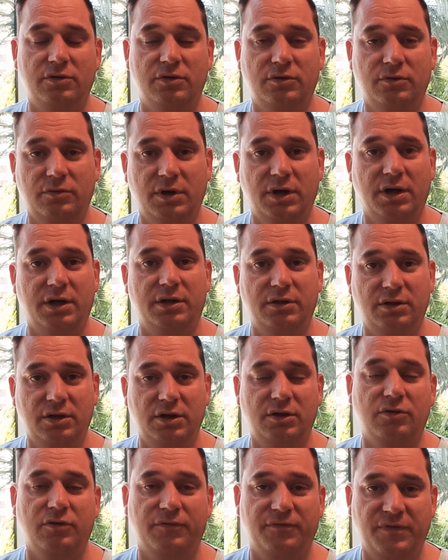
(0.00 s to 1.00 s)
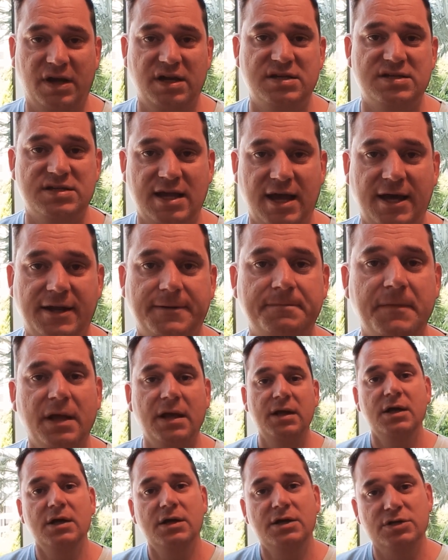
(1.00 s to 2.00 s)
to fix that.
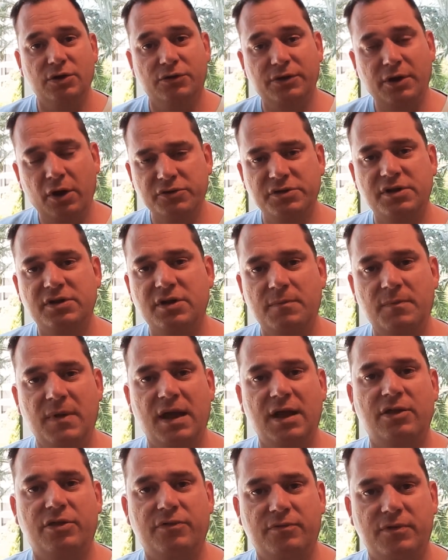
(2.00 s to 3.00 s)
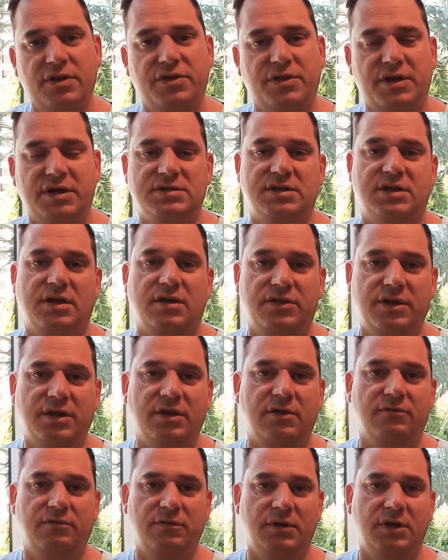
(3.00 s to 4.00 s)
So those are the main three things that I
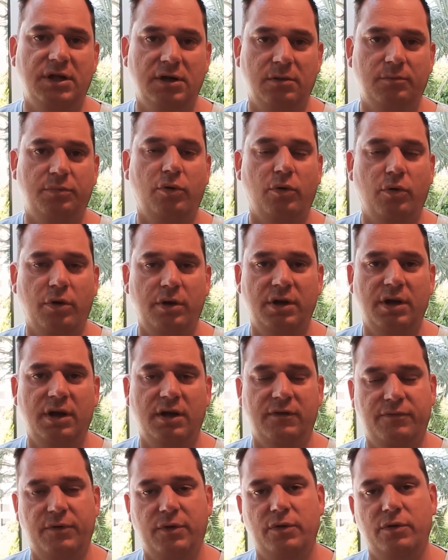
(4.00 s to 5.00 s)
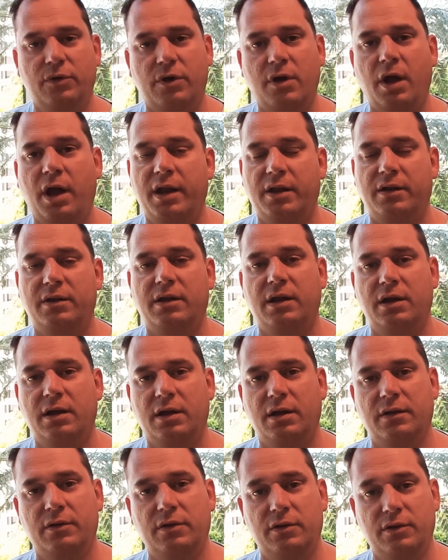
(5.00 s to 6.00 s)
think are really important if you look
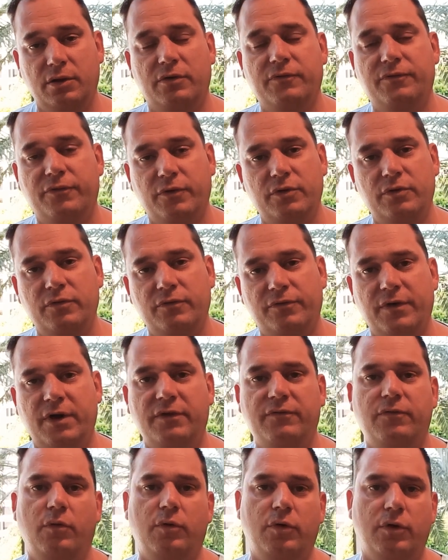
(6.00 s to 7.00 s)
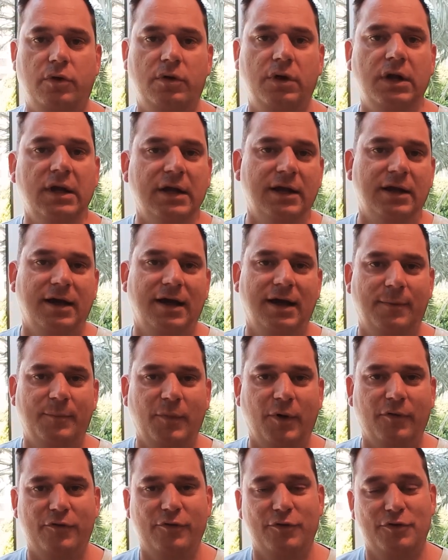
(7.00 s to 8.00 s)
for a new freight forwarder.
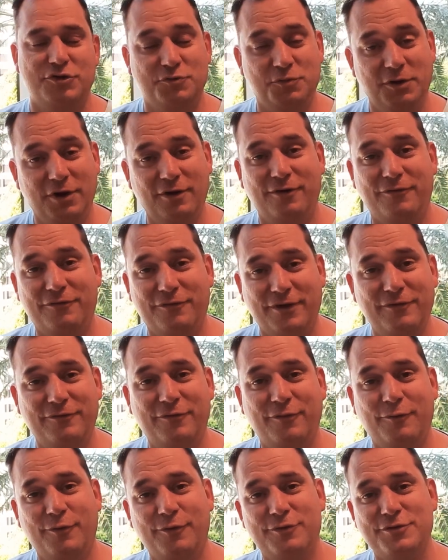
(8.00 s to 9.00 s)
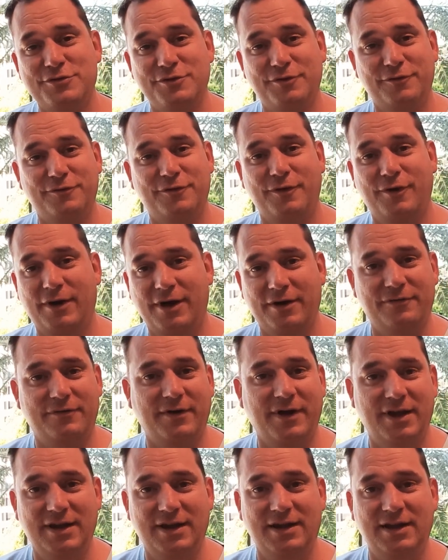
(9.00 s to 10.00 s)
Of course, we are a freight forwarder, so if you
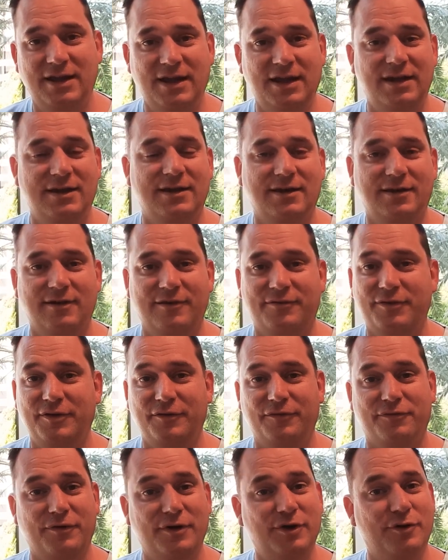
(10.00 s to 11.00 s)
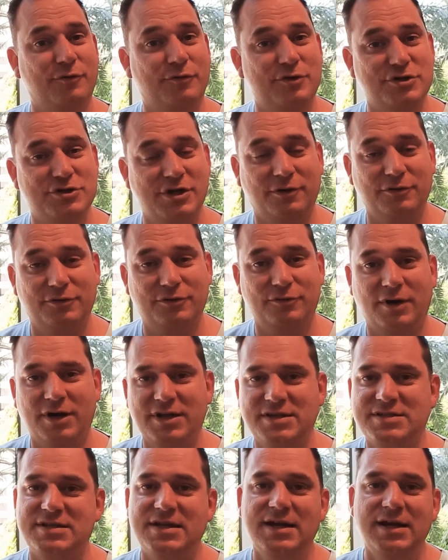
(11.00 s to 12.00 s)
have any need, feel free to reach out to
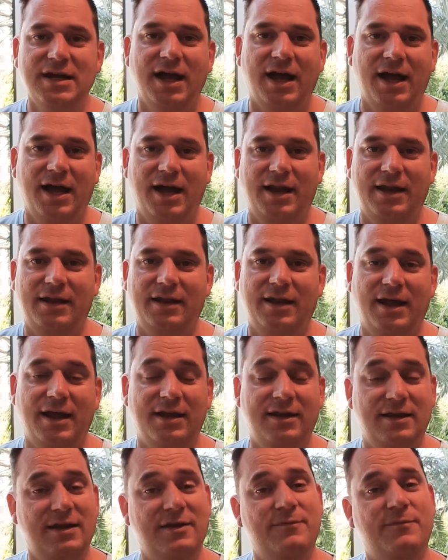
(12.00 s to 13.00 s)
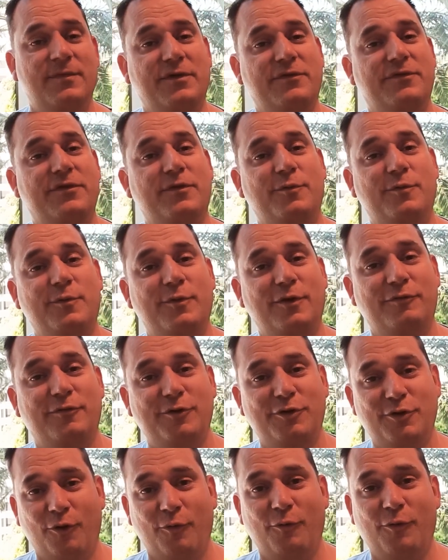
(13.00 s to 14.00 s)
us. And even if
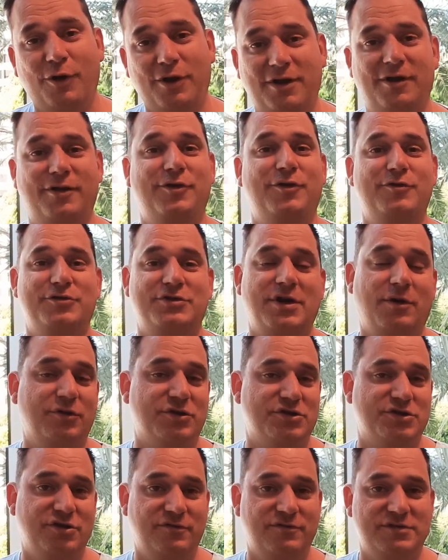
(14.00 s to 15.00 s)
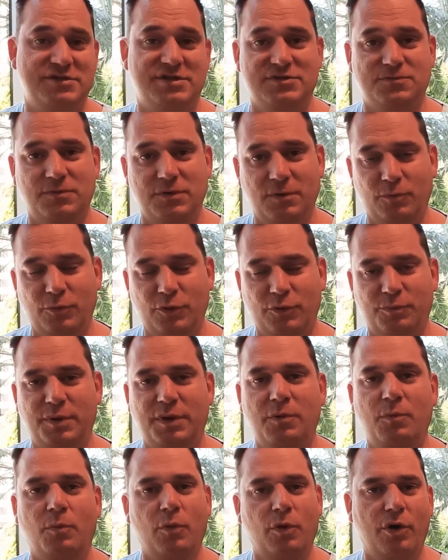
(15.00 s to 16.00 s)
you don't want to use our services, we would
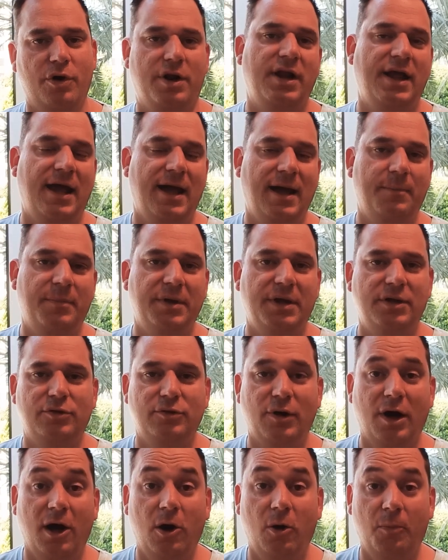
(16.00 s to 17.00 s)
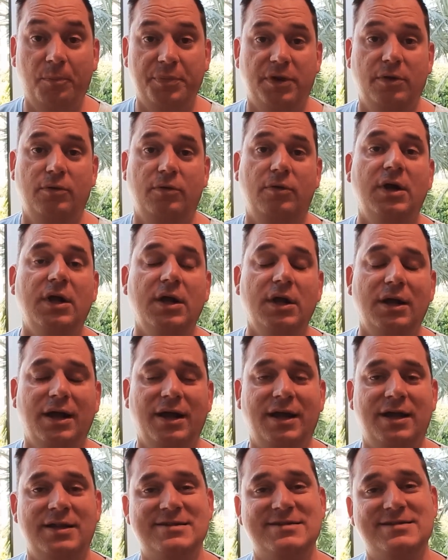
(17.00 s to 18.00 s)
be more than happy to help you
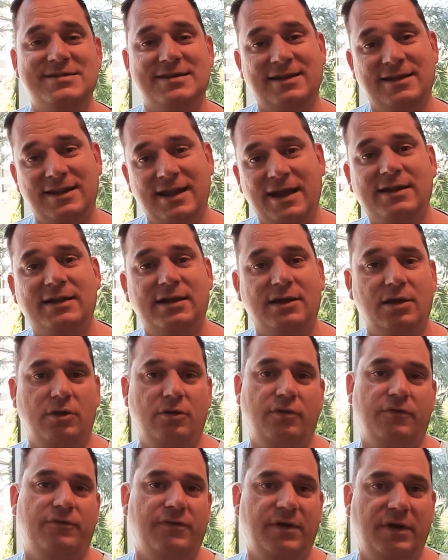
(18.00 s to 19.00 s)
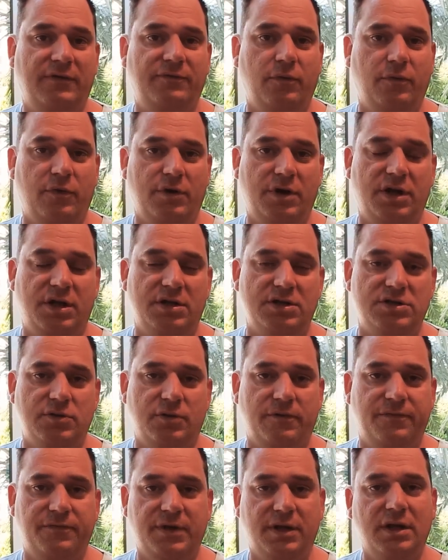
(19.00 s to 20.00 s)
in selecting a good freight forwarder that is
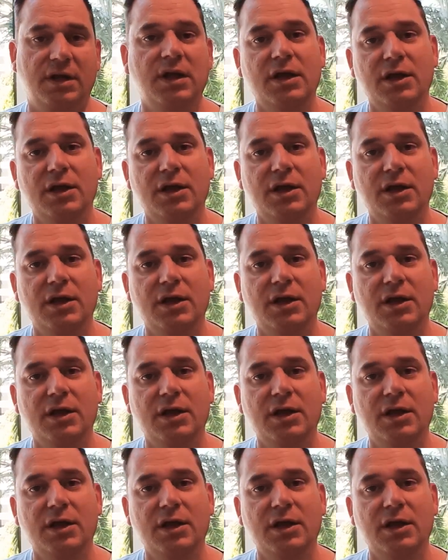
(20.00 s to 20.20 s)
your fit.